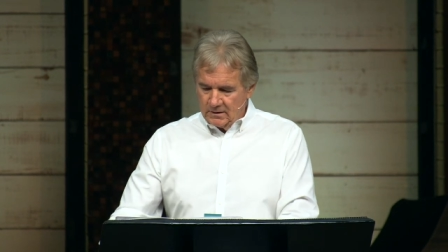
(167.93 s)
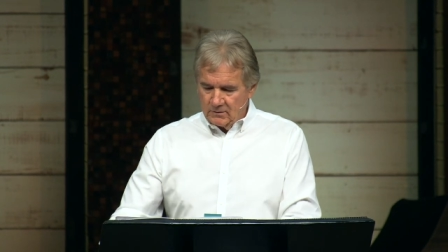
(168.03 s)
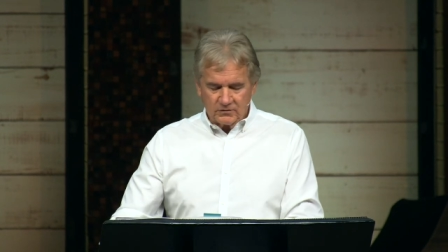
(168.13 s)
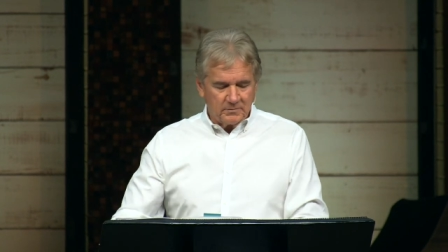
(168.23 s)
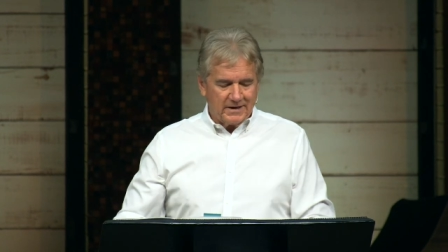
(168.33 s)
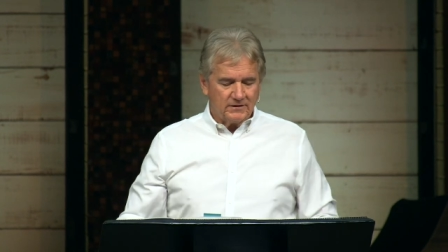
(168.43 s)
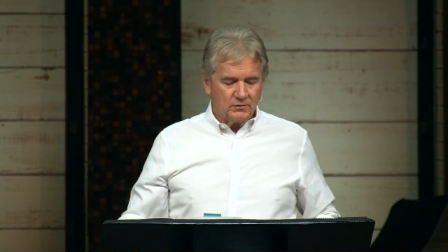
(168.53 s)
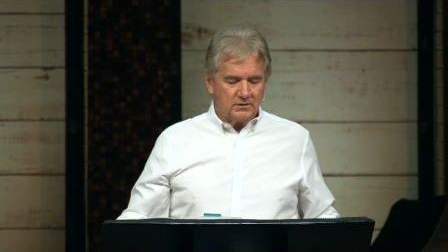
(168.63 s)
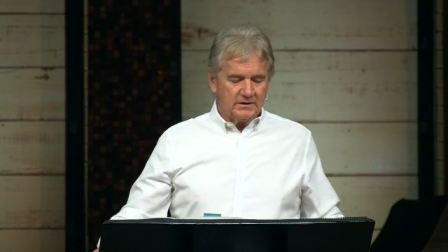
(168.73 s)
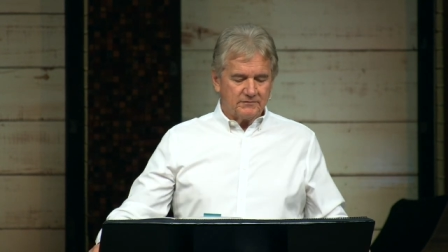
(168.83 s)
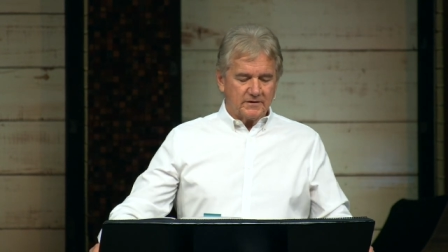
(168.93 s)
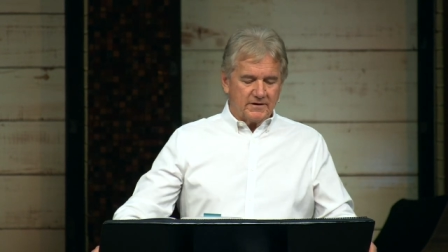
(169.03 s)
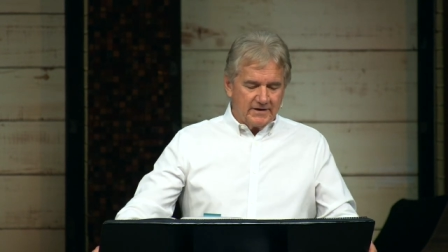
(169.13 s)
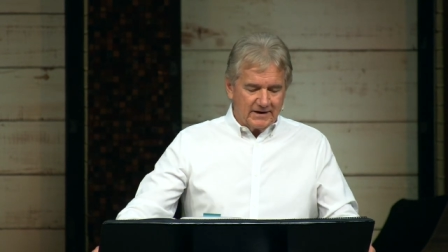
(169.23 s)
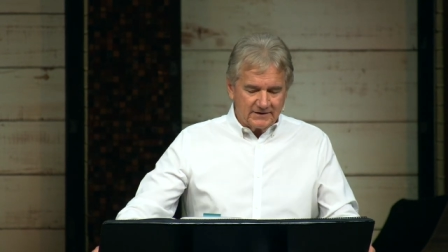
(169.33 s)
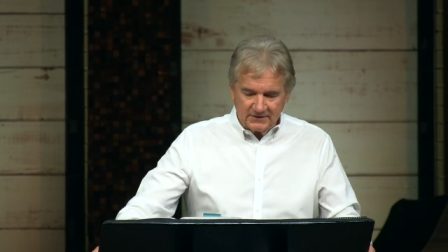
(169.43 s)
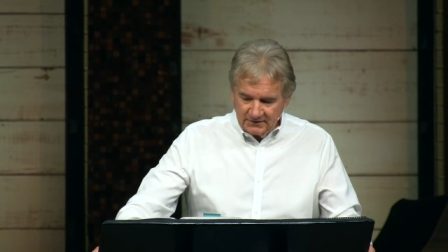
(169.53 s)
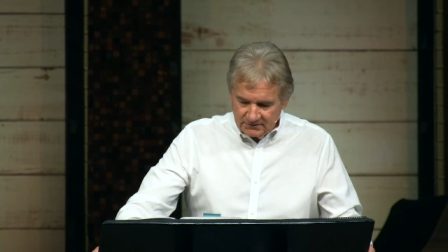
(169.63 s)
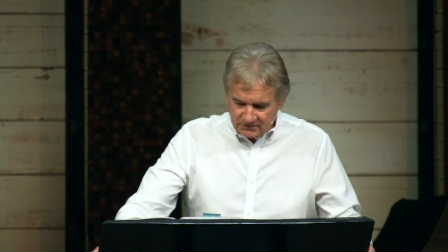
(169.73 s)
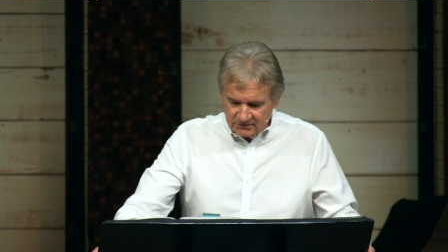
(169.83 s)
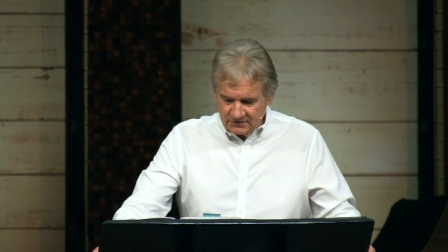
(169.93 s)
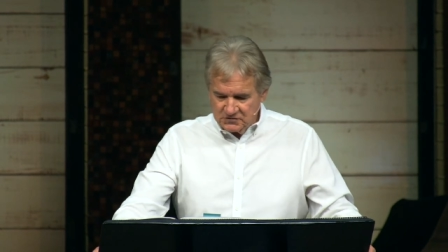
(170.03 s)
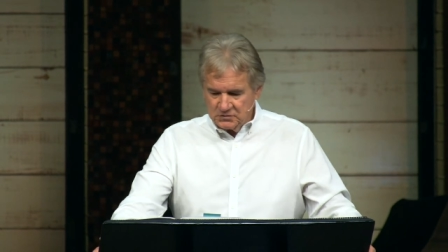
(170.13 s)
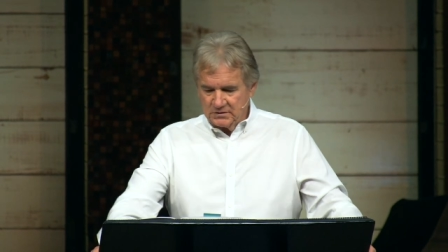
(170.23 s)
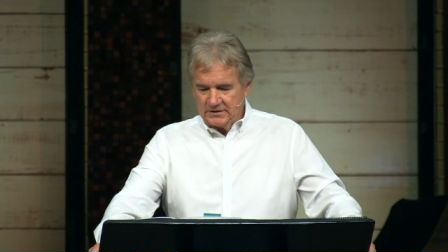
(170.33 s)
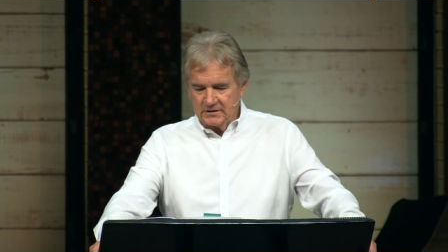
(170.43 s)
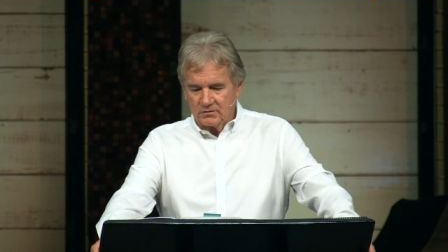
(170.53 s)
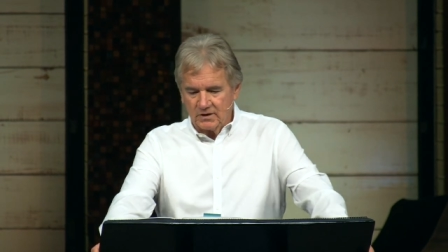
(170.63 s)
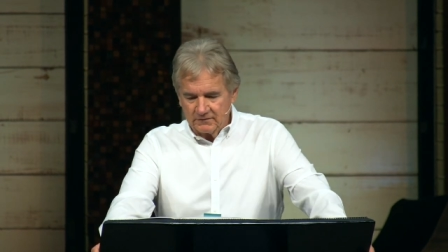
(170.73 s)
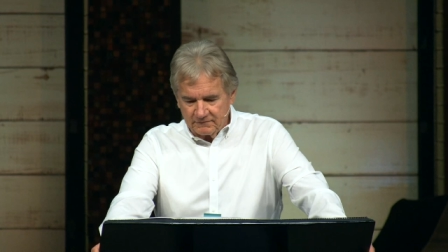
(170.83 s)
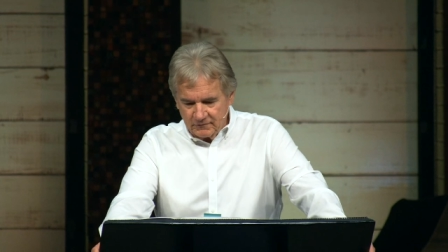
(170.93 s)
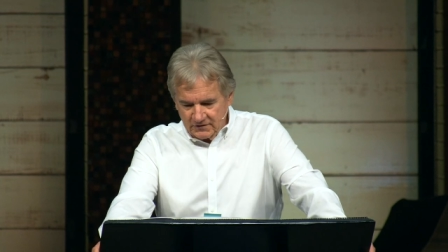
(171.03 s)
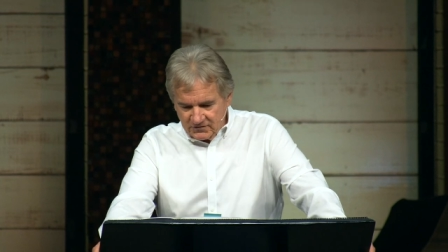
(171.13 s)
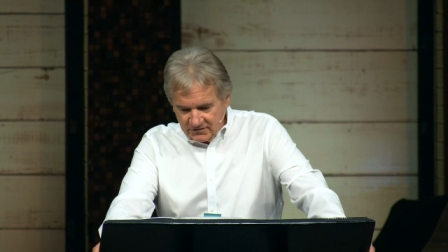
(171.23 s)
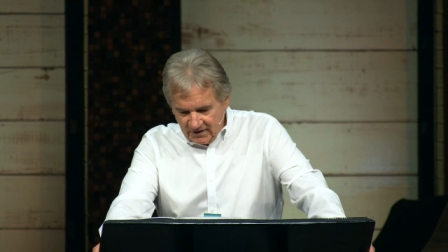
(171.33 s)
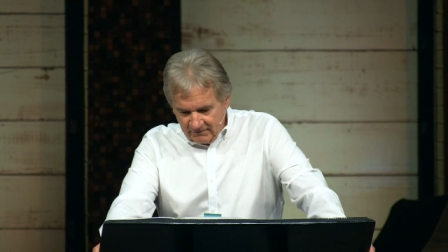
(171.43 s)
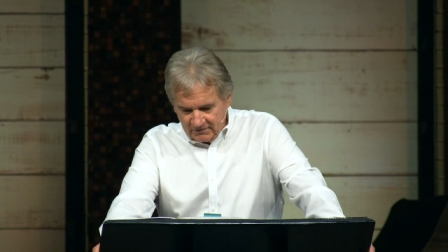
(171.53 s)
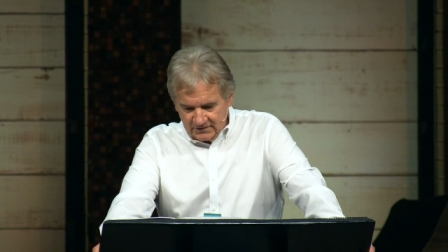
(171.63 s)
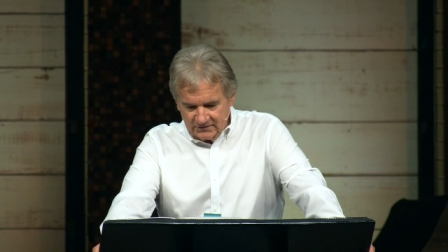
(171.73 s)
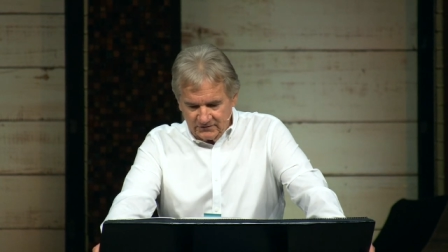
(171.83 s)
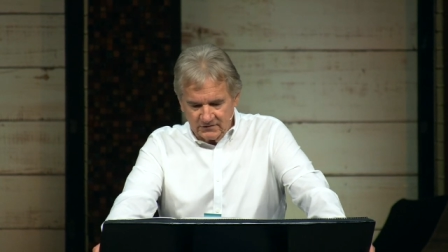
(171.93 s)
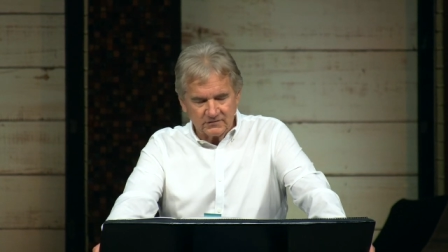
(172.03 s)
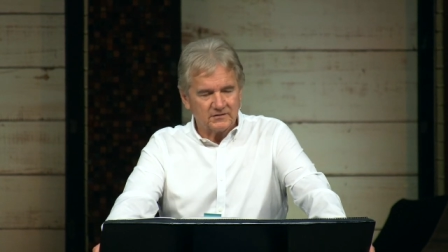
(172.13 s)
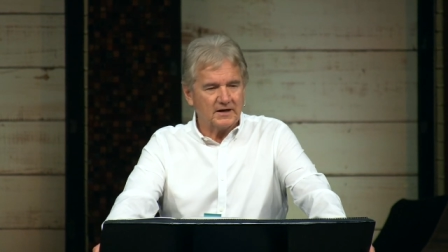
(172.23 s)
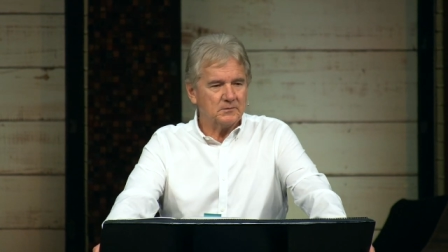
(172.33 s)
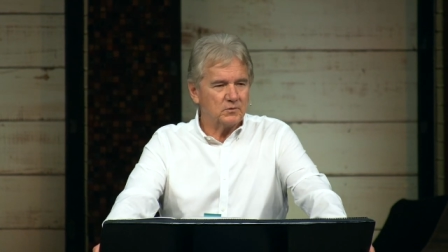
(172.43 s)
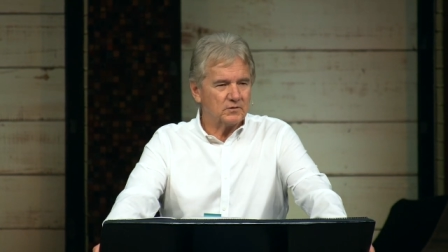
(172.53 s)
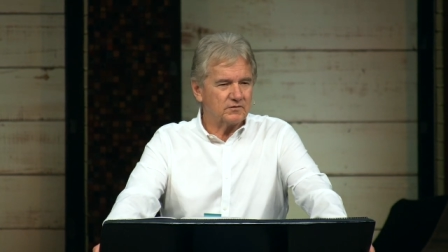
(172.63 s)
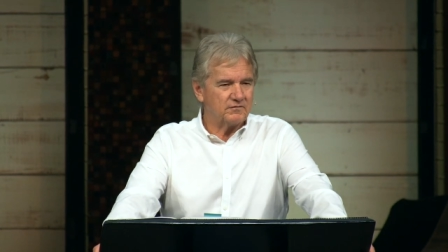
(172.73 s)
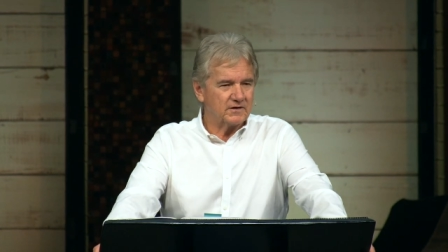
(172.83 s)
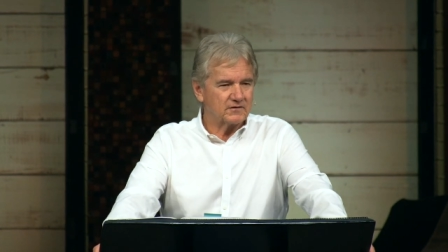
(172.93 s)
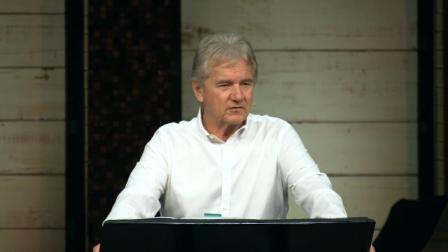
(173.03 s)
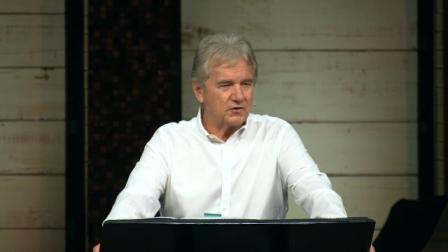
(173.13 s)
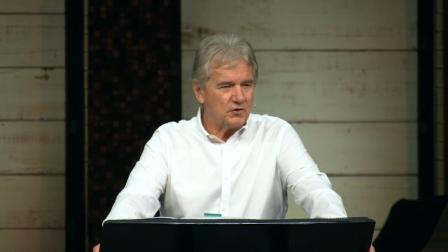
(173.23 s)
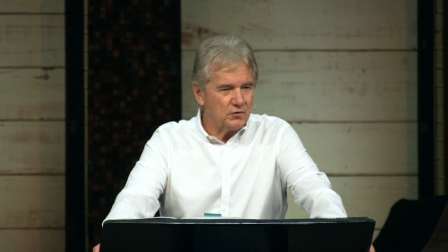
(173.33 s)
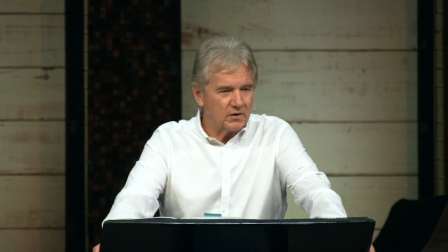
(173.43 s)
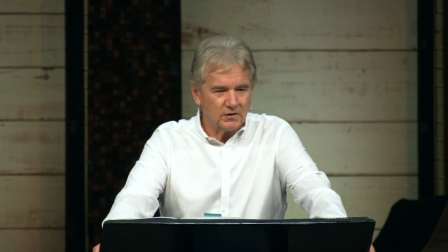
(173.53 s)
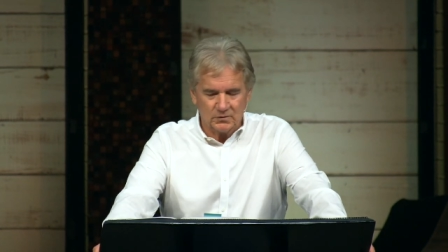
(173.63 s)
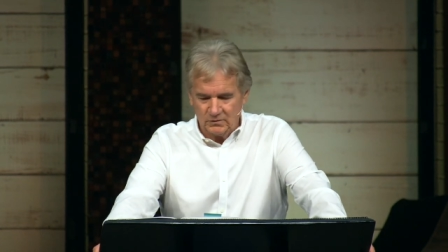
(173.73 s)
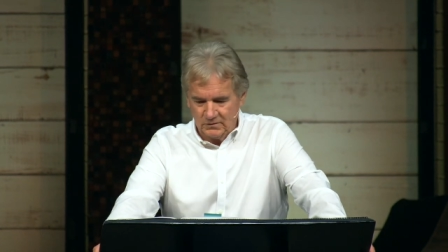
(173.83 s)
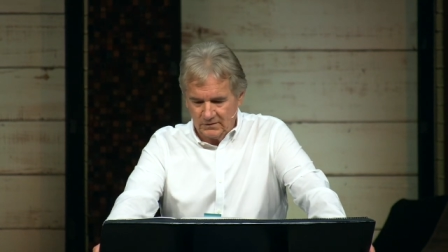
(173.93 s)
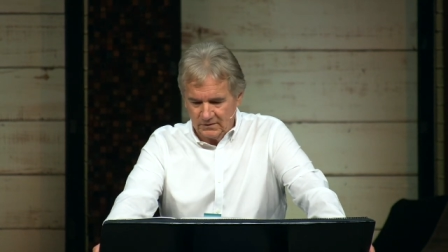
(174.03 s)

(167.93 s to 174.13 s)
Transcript: There was a man who lived in the 19th century, a great French novelist. His name was Victor Hugo.